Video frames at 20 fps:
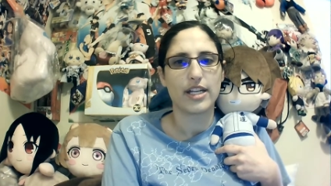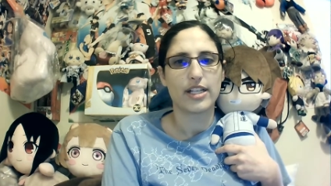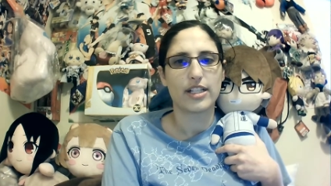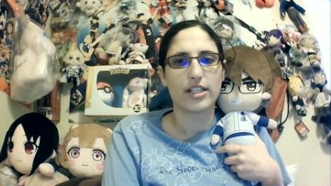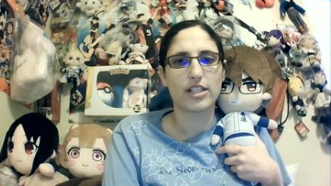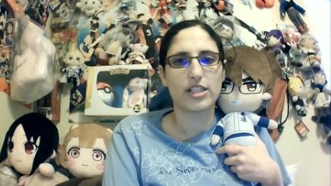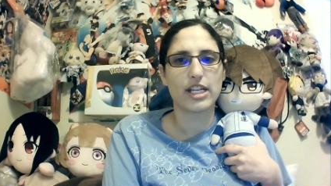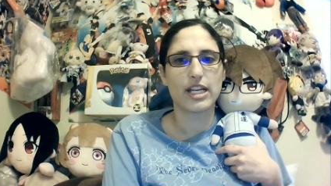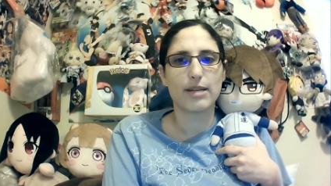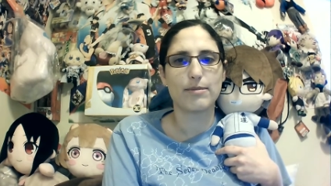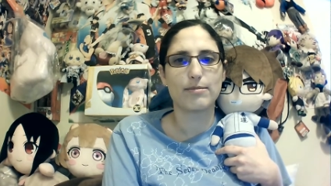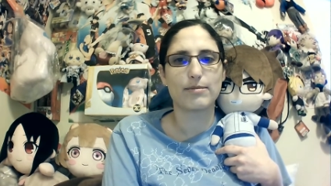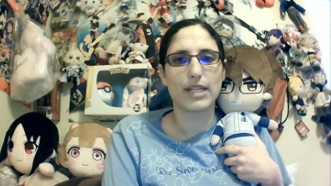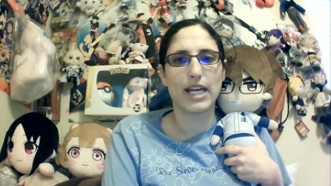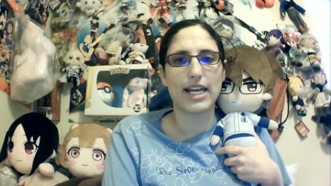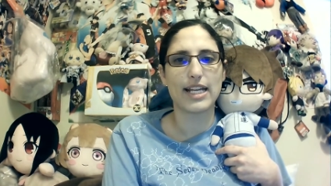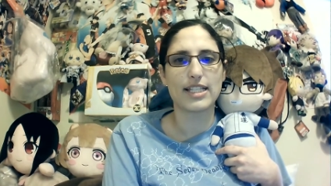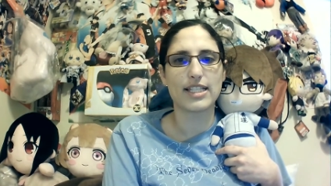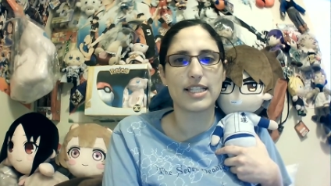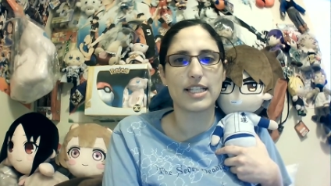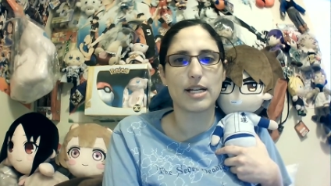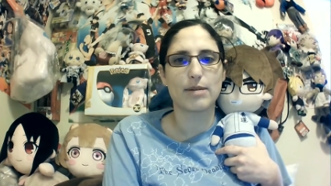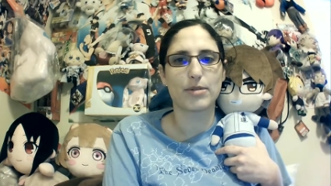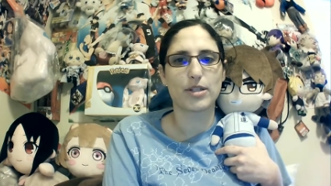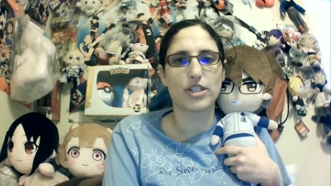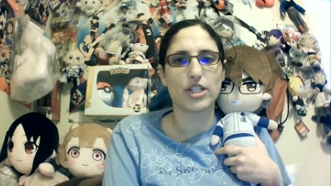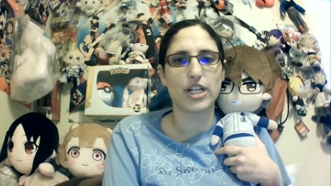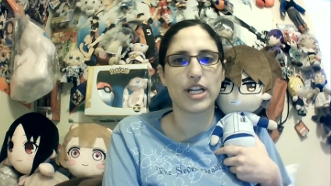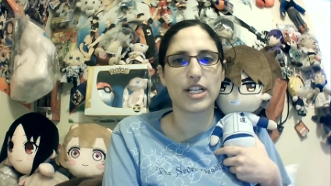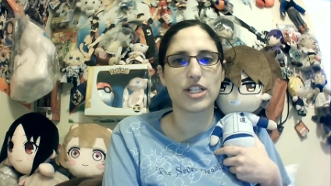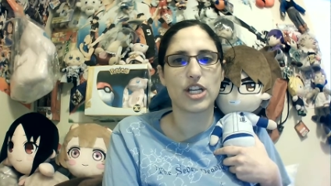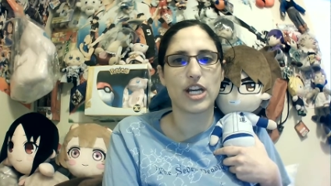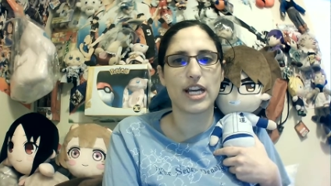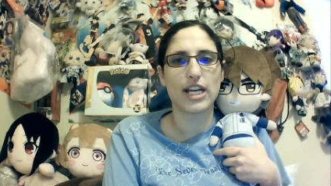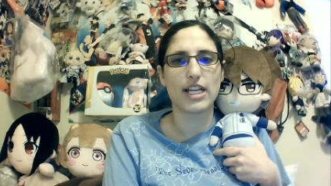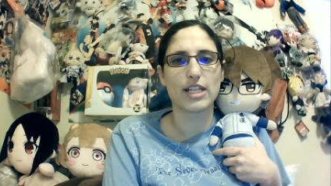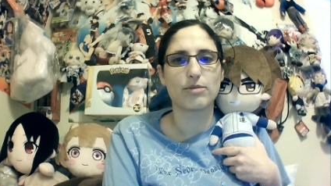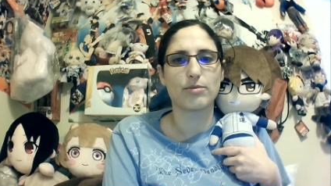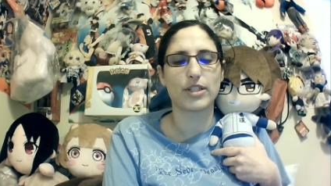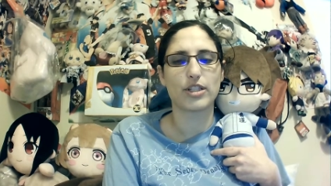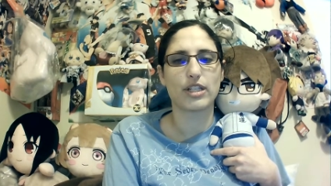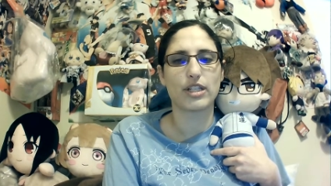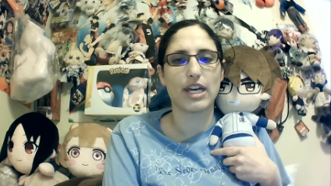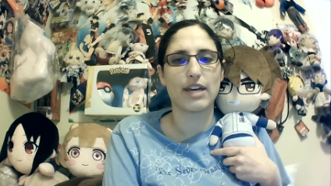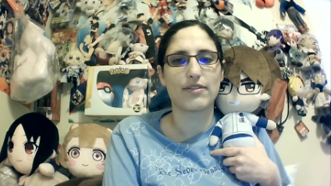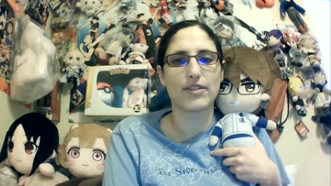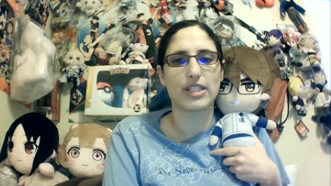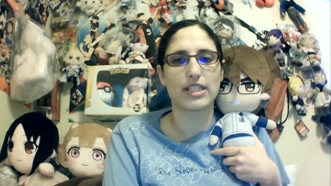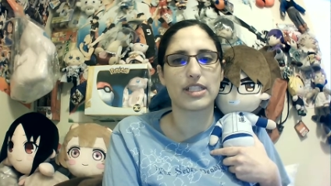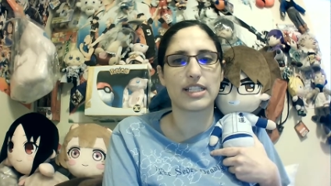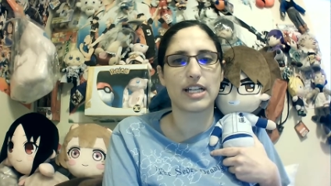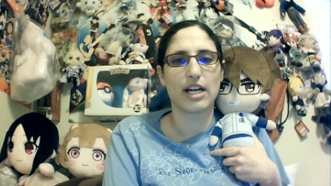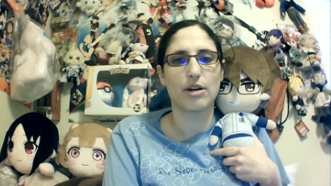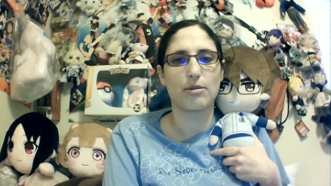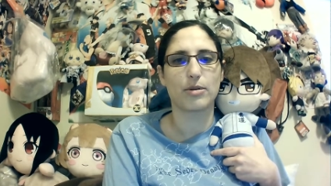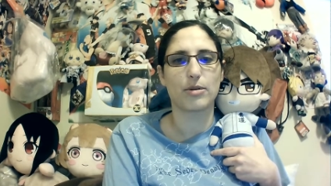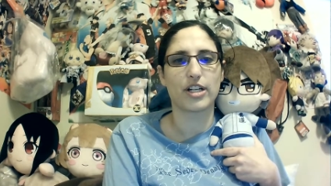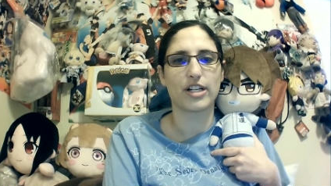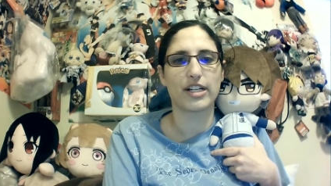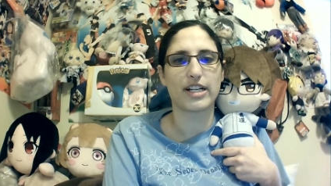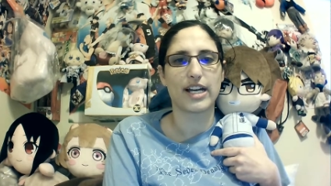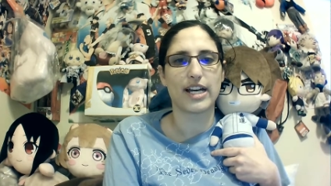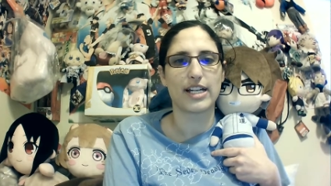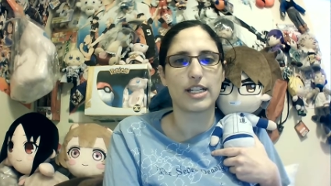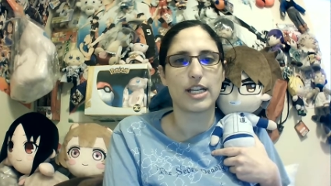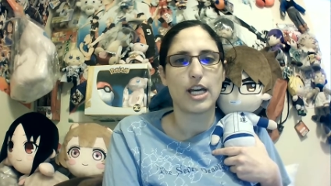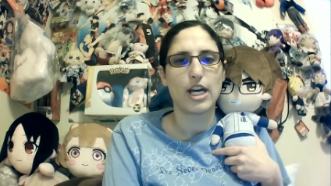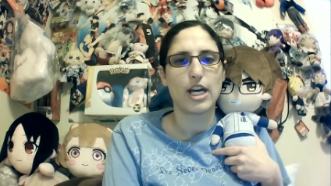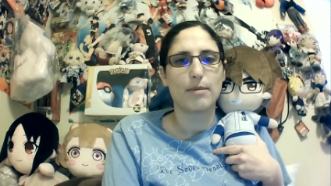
Your team's ace number changed hands when you gave it to Sawamura, Kun.